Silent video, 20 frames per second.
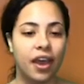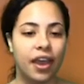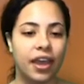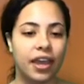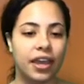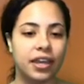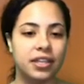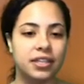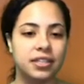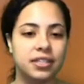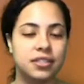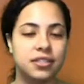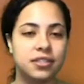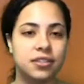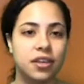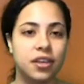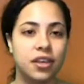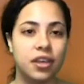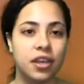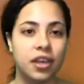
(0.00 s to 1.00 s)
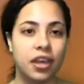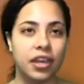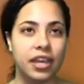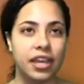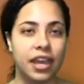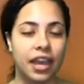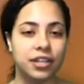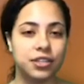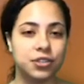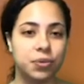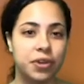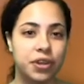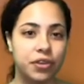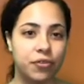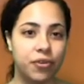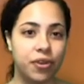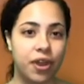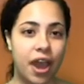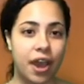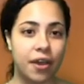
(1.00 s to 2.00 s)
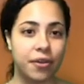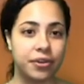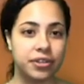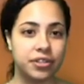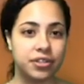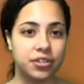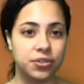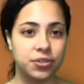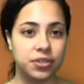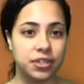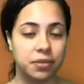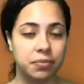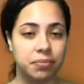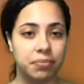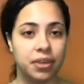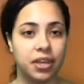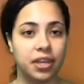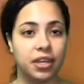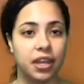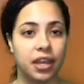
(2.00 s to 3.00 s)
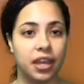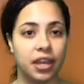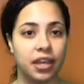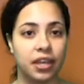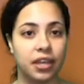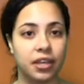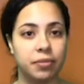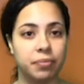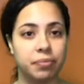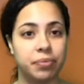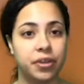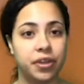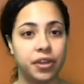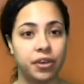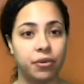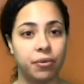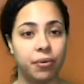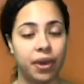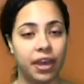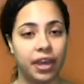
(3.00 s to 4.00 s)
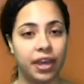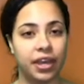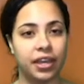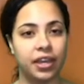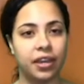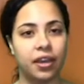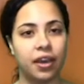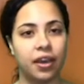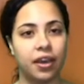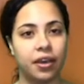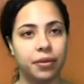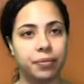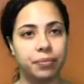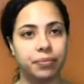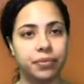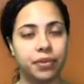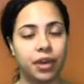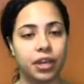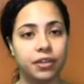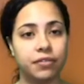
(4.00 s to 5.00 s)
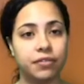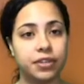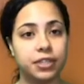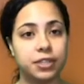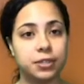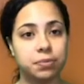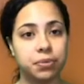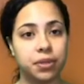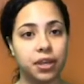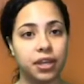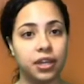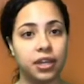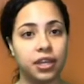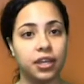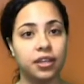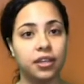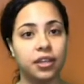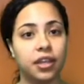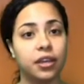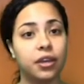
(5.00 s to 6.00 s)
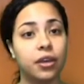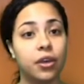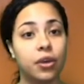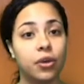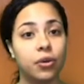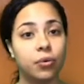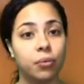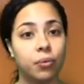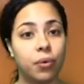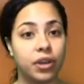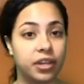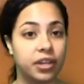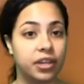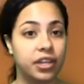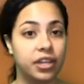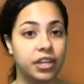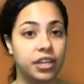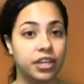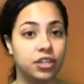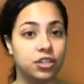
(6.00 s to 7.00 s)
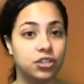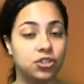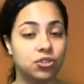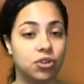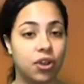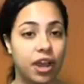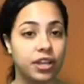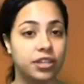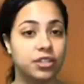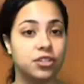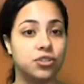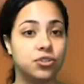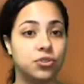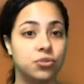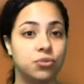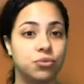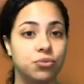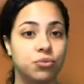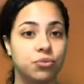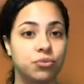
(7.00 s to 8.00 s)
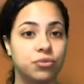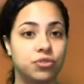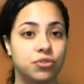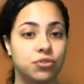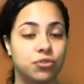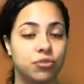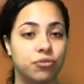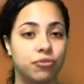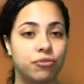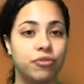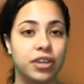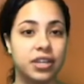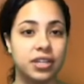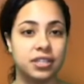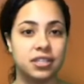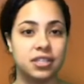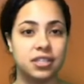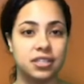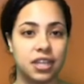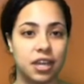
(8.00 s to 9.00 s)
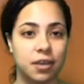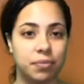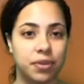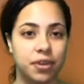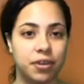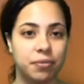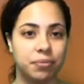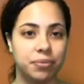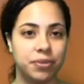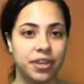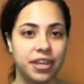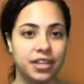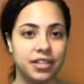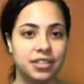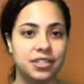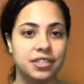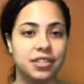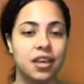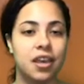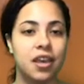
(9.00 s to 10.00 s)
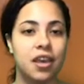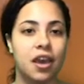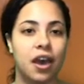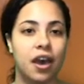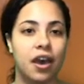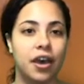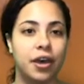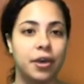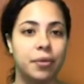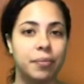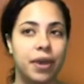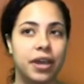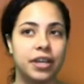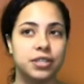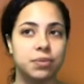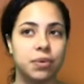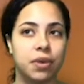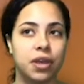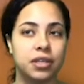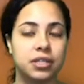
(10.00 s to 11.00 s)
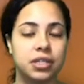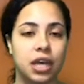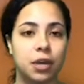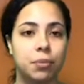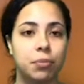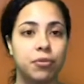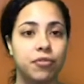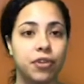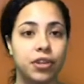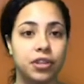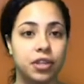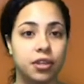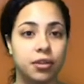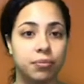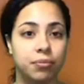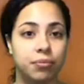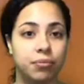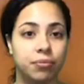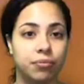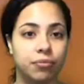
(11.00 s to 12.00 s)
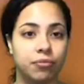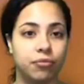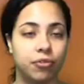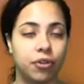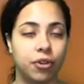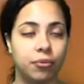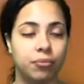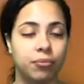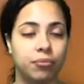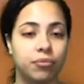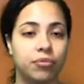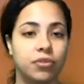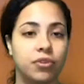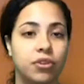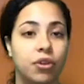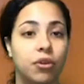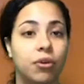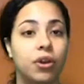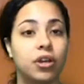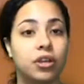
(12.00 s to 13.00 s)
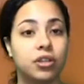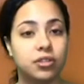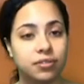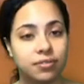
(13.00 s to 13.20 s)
And he had 24 hours to submit a POA, um, kind of explaining like what he tried to do to fix these IP complaints, um, as well as how to prevent them from, you know,